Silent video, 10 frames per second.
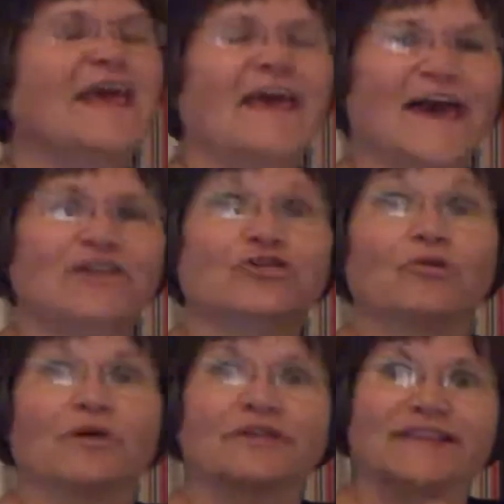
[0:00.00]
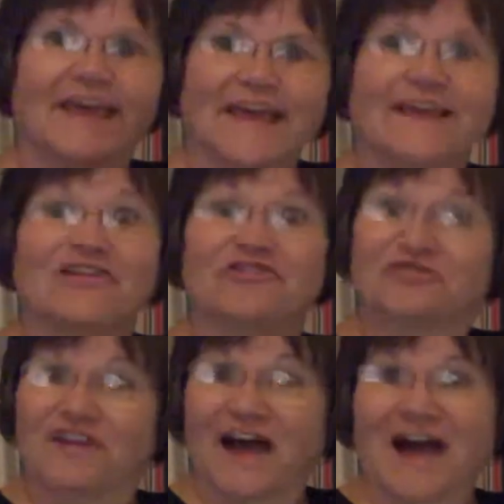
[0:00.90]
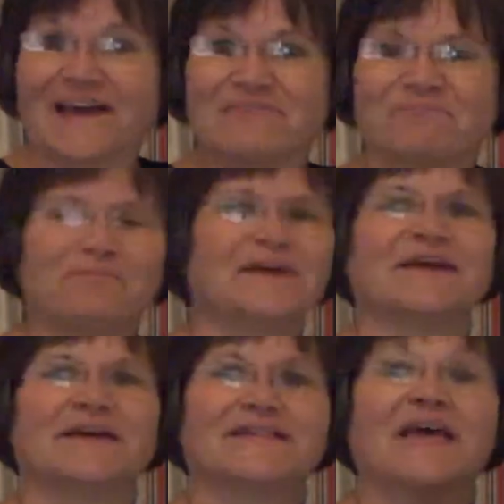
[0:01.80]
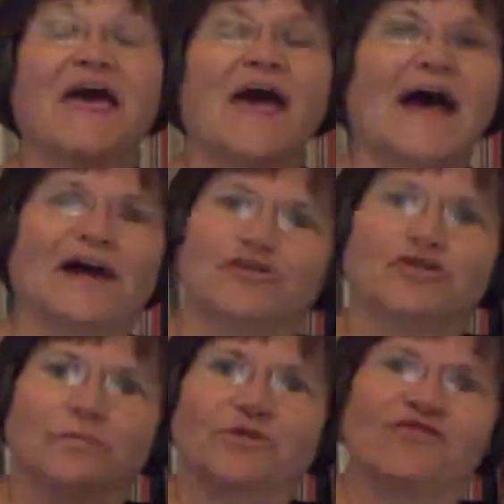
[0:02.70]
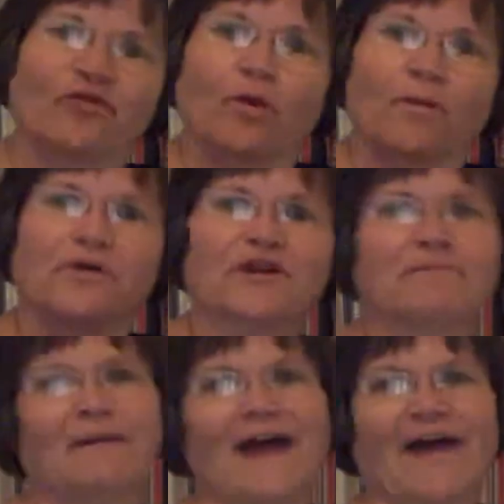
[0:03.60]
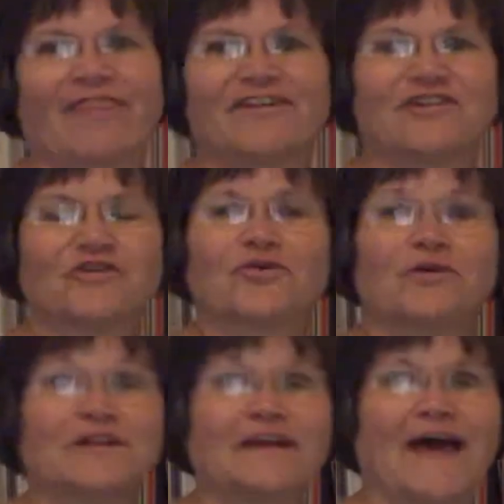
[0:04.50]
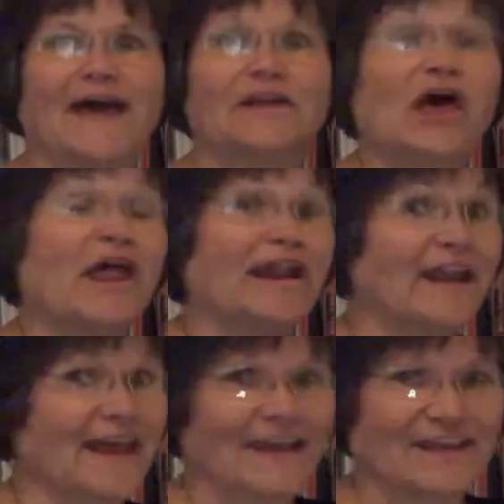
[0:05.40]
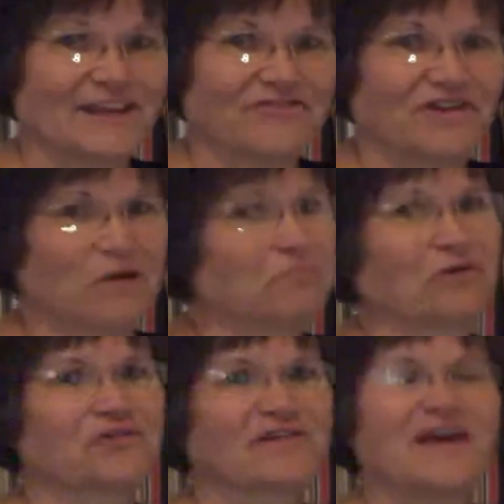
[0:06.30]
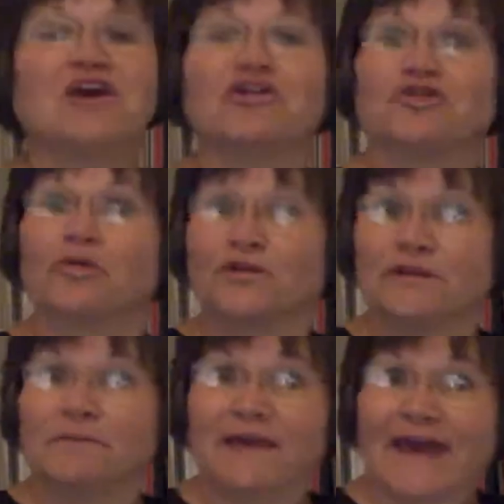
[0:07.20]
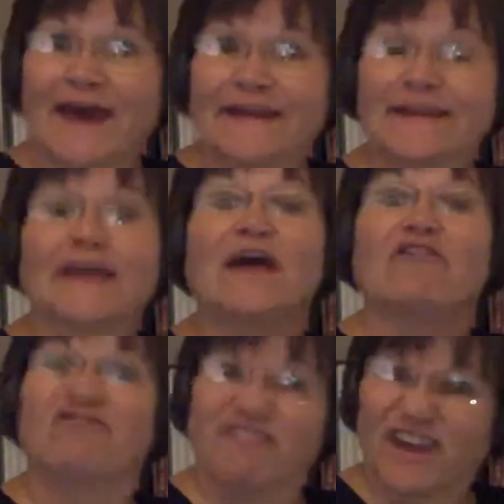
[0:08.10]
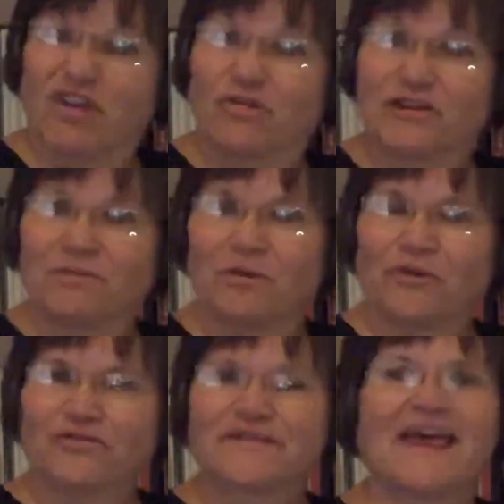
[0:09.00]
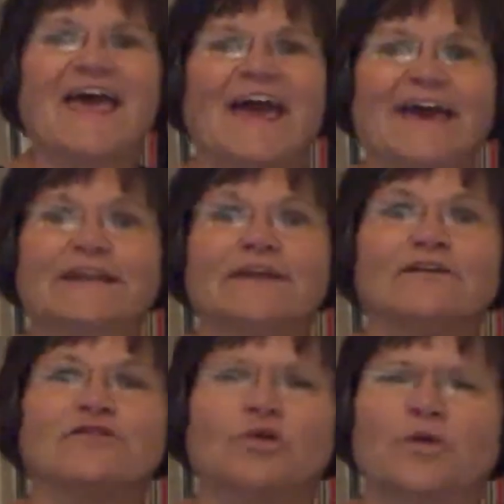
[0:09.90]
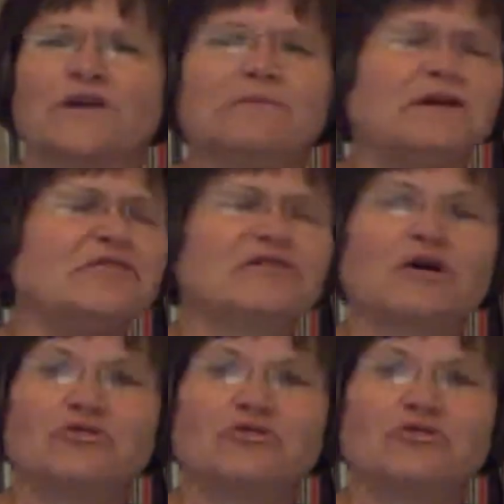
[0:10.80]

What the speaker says: and you are taking your time, because as you move forward in math, you're going to add negative numbers. You're going to be adding variables, and it is going to be so